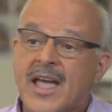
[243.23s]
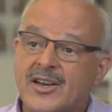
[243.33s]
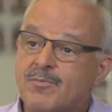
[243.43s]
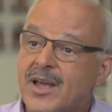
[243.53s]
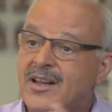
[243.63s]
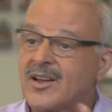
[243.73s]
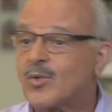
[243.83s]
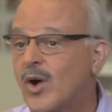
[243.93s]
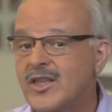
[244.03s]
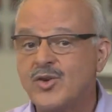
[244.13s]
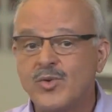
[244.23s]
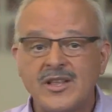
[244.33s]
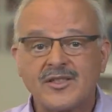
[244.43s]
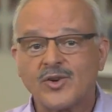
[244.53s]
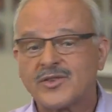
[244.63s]
And depending on what you
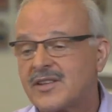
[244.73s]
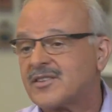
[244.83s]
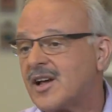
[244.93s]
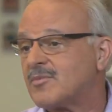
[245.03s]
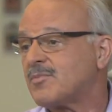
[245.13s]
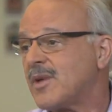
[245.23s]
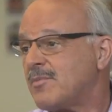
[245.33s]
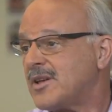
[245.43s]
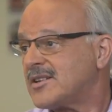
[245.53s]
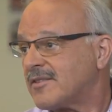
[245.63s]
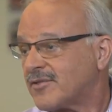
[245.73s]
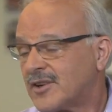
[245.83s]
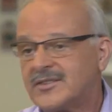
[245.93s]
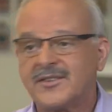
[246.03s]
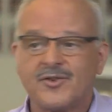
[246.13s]
eat, those enzymes may be
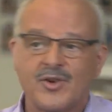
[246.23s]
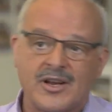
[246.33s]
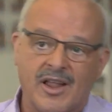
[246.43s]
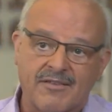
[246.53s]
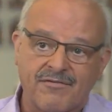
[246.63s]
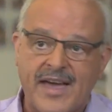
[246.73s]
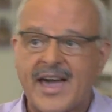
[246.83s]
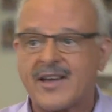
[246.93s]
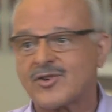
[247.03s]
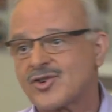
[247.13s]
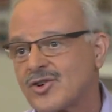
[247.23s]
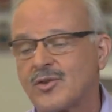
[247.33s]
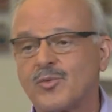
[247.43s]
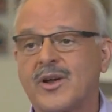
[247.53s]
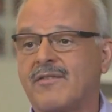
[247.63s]
different. If you eat a lot of fat or sugar
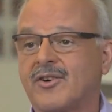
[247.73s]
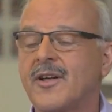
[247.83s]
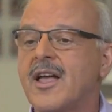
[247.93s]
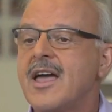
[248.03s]
or whatever.